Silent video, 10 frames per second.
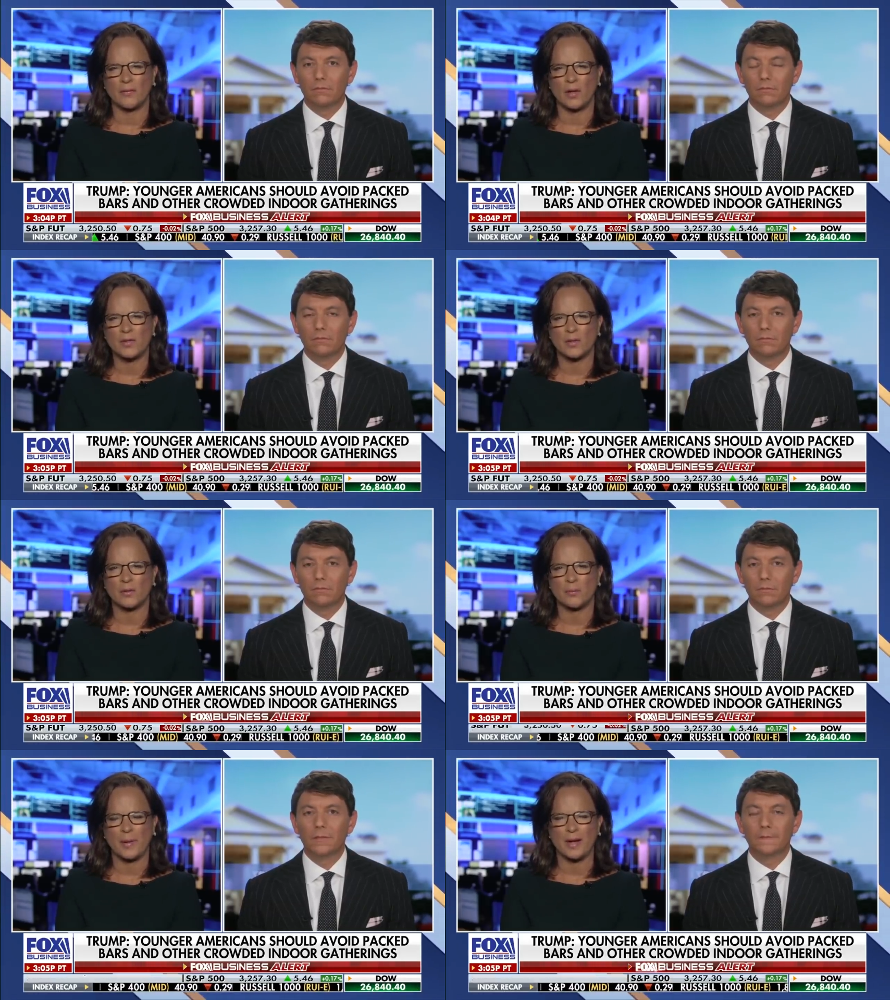
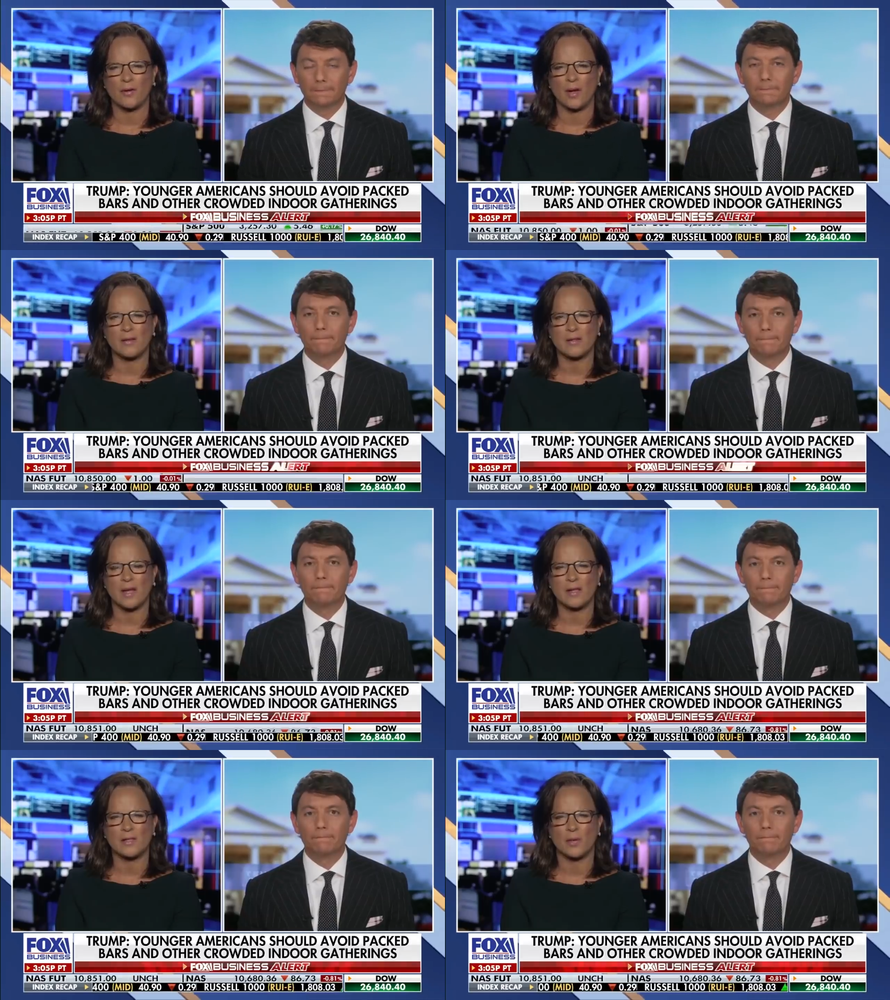Speaker 1: also battleground
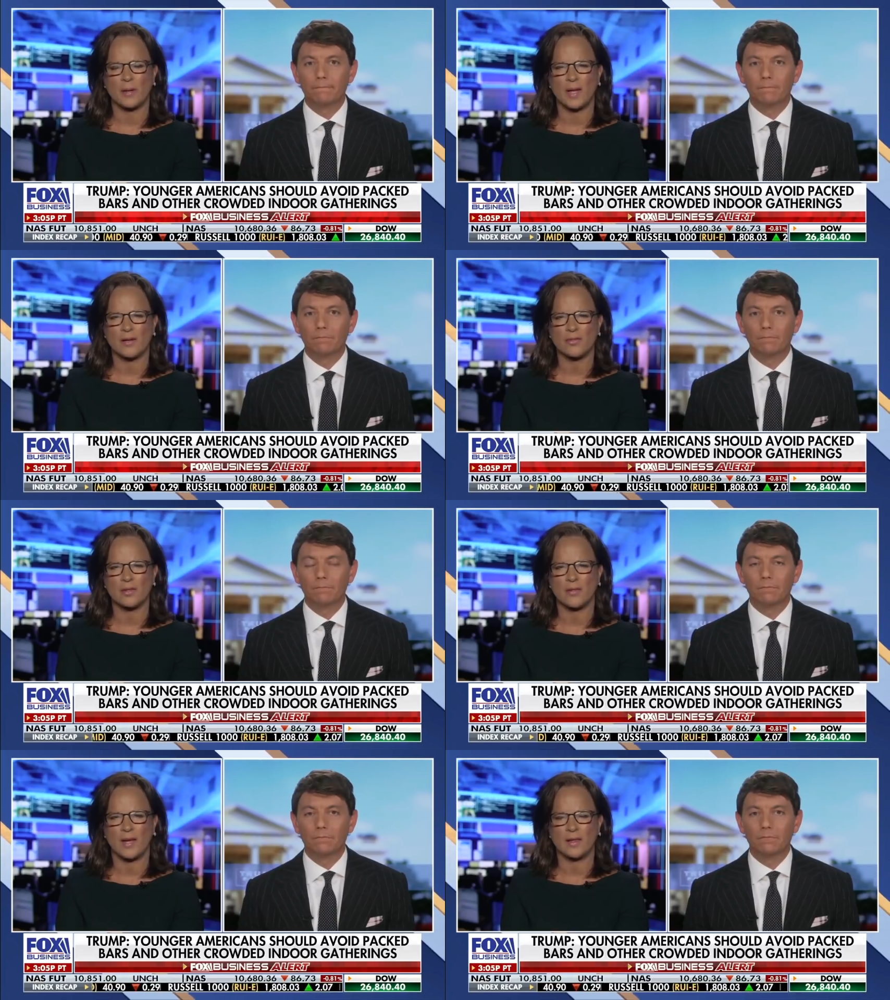states. Your reaction
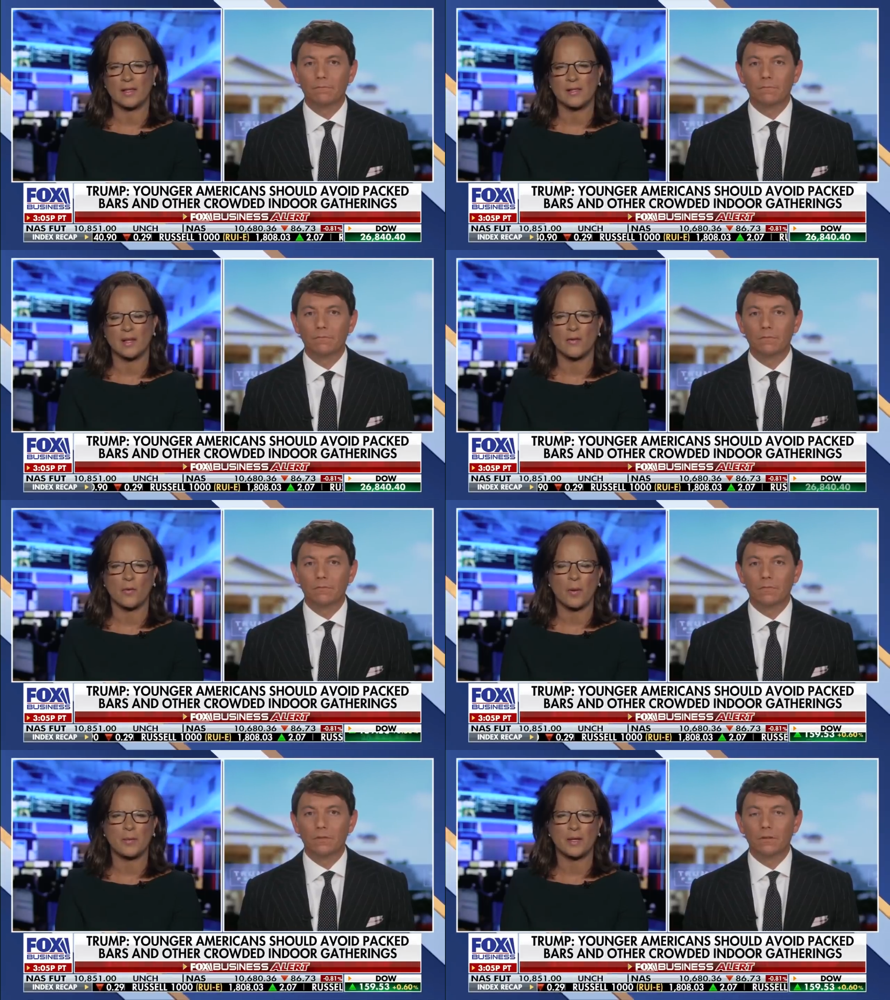to that? The Center
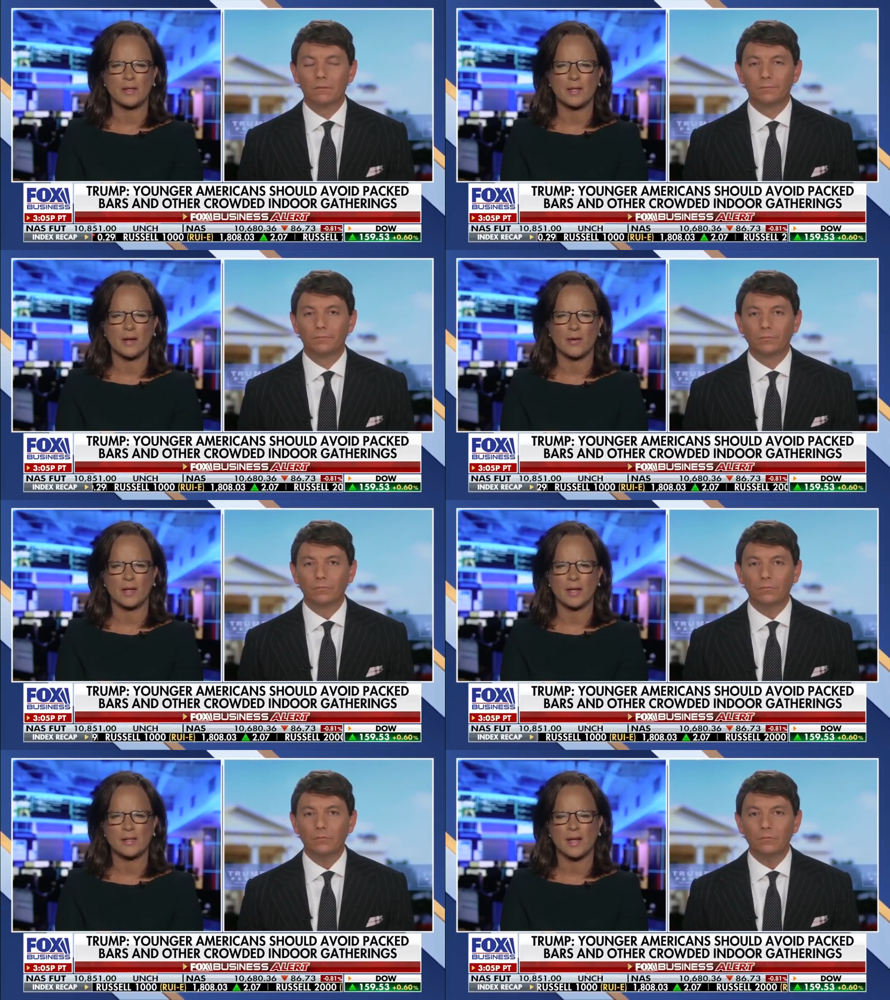for Public
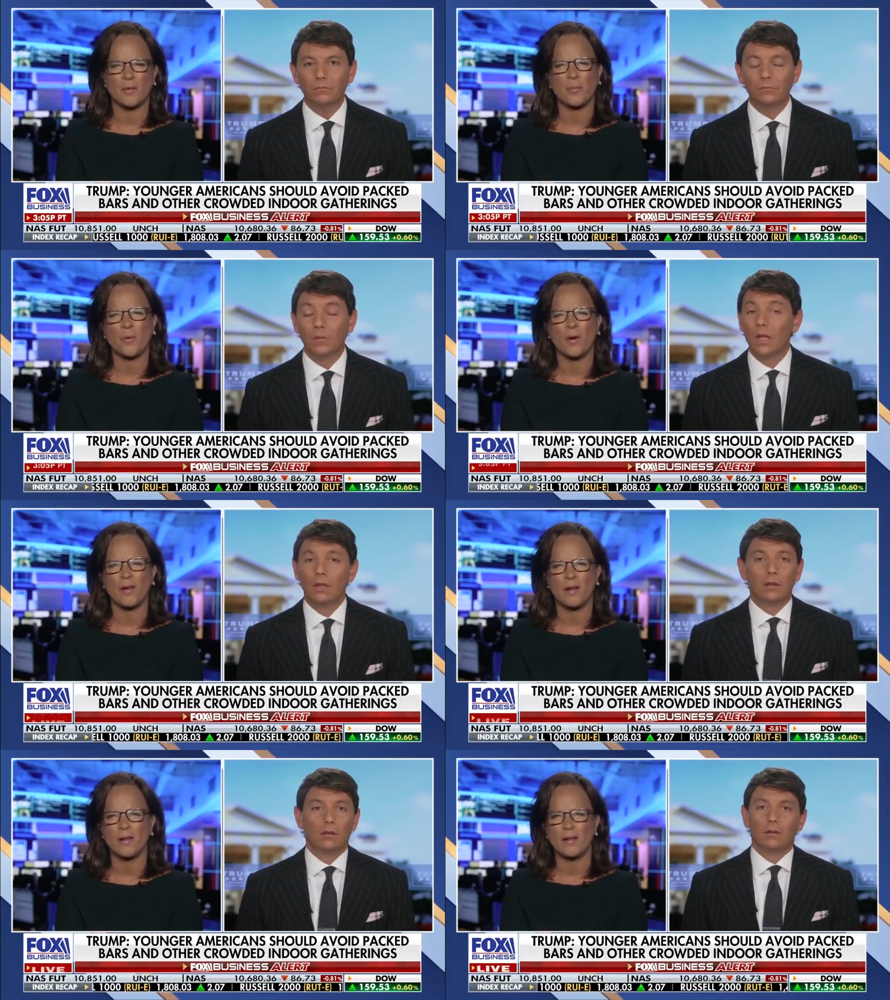Integrity has that report.
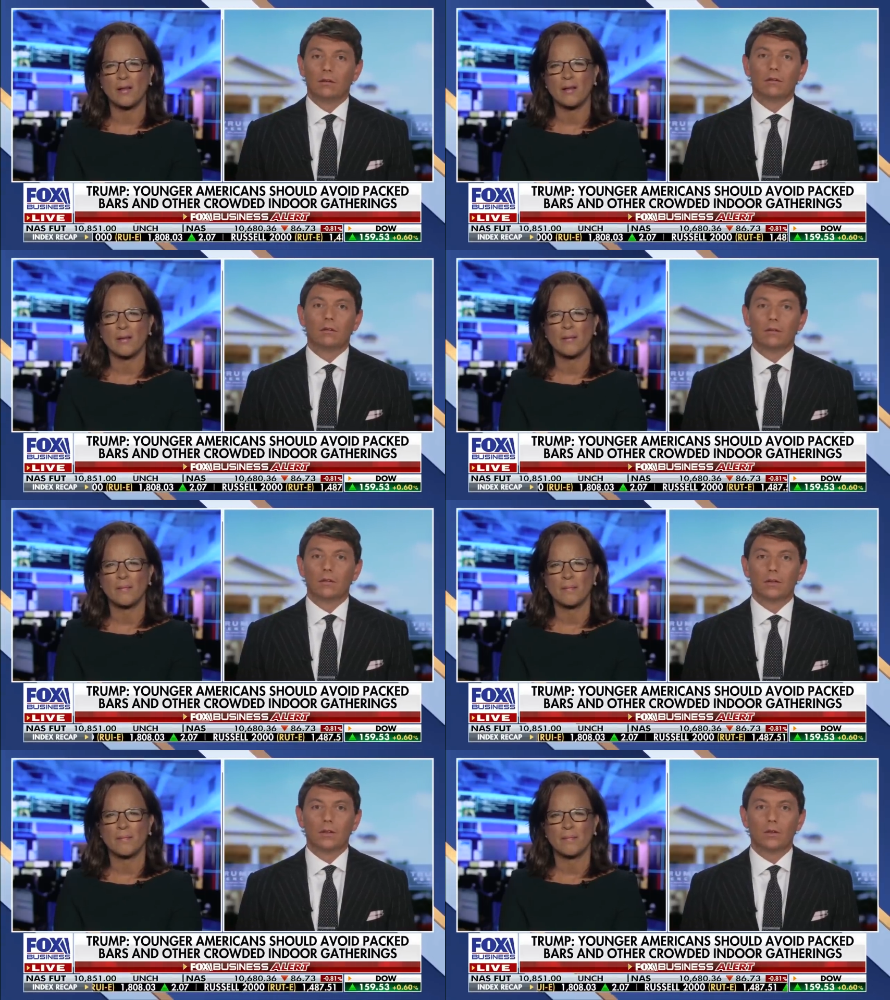
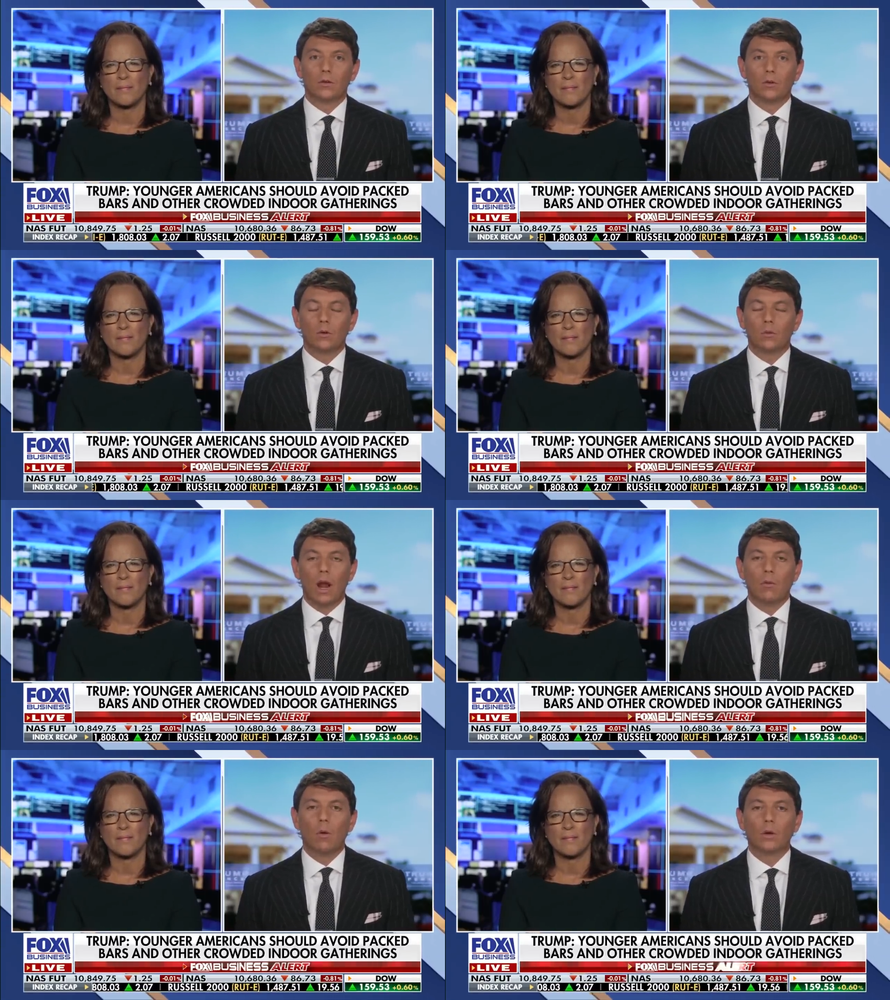
Speaker 2: All
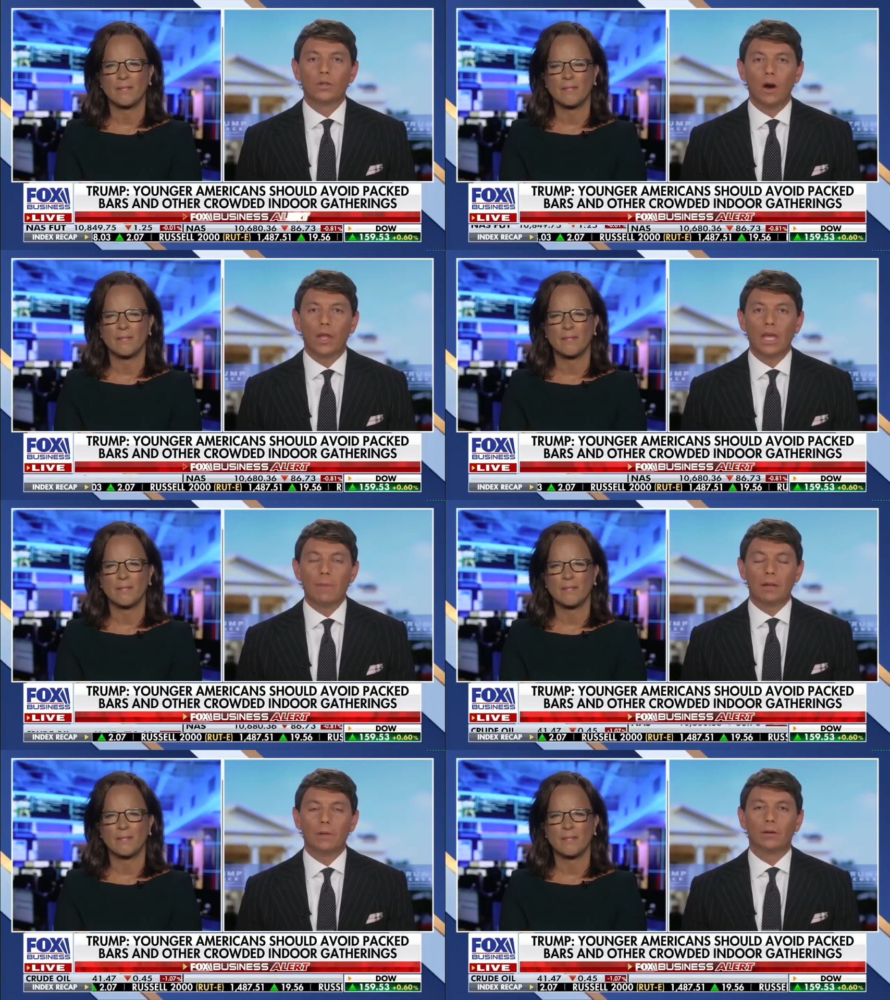right. Well, we're talking
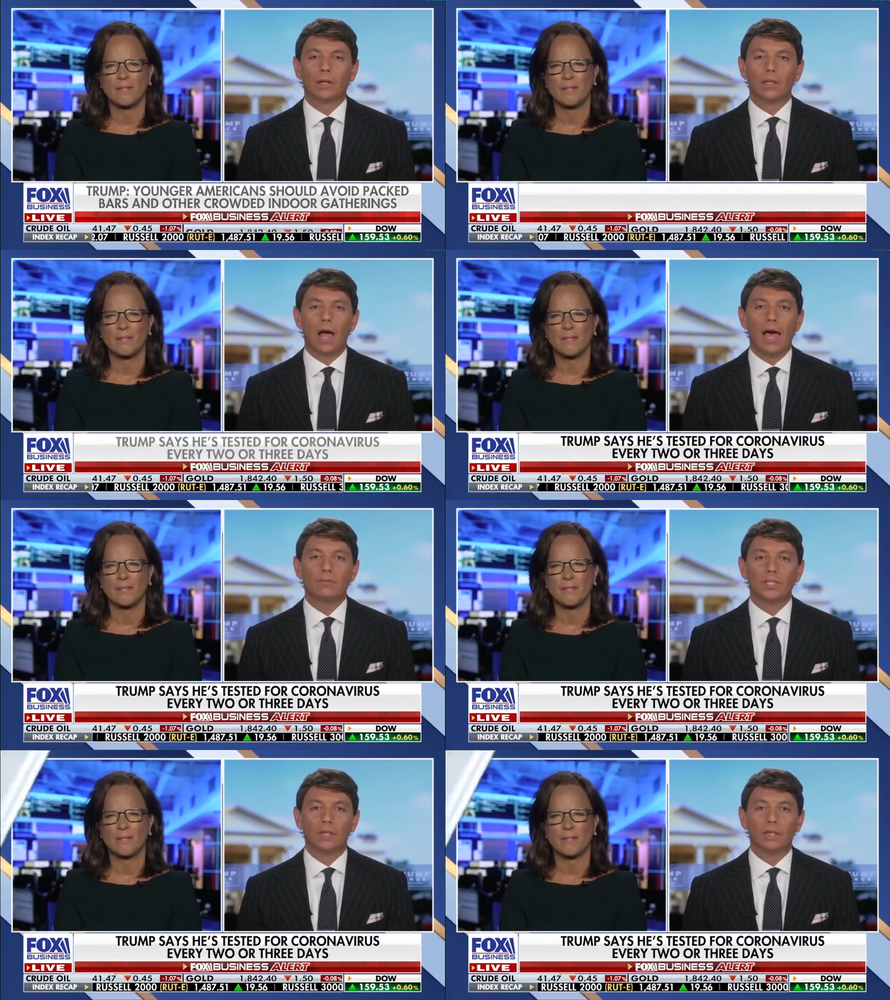about American lives